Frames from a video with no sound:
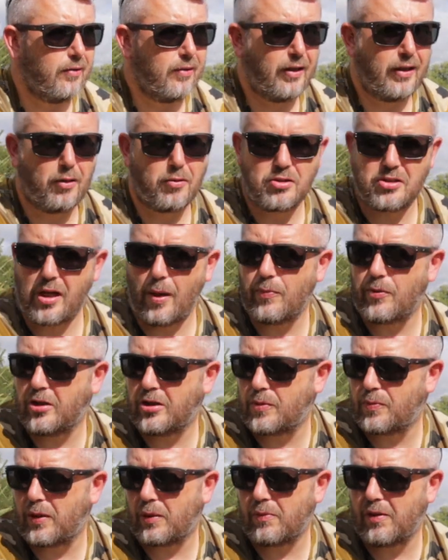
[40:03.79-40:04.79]
And I was tempted
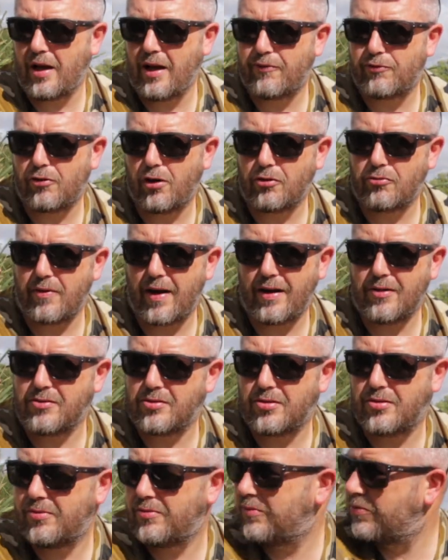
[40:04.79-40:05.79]
to bring my left rod
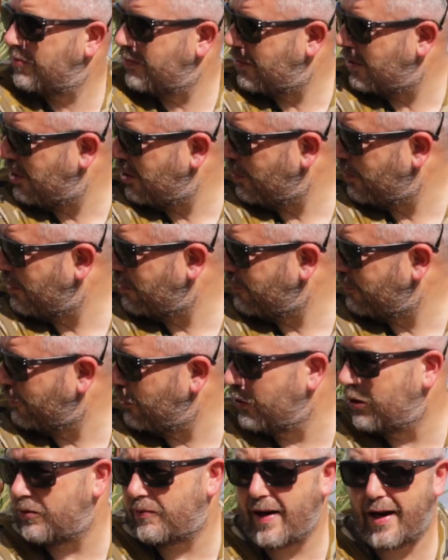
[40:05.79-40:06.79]
round a little bit
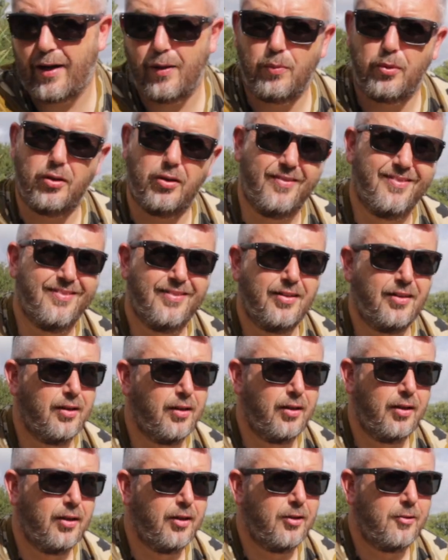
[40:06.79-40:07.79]
further round, but
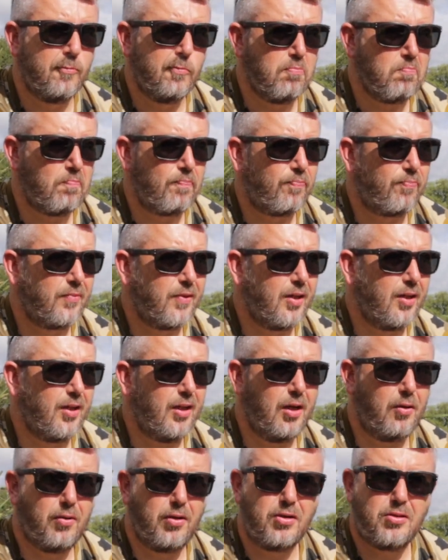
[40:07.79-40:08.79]
you
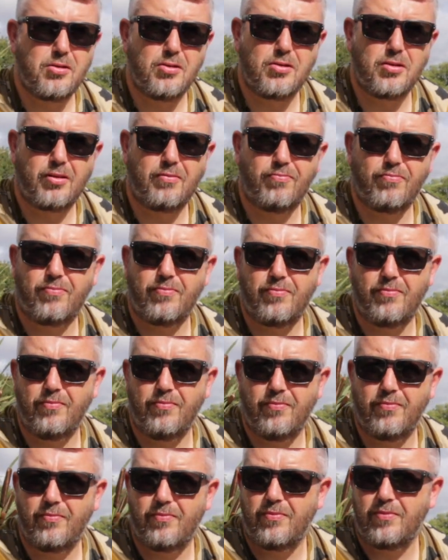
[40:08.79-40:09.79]
know, like, just
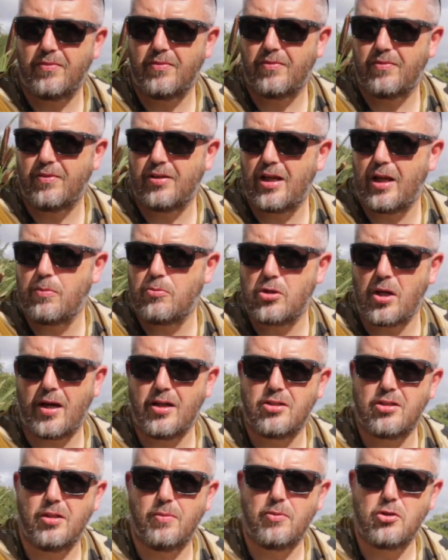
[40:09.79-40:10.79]
keep
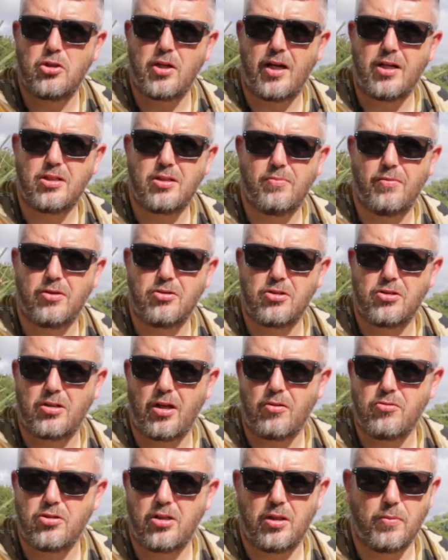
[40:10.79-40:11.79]
chasing them and chasing them. I just
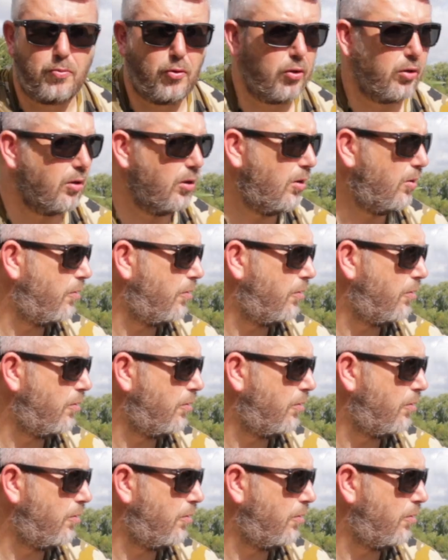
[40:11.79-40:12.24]
don't see the point.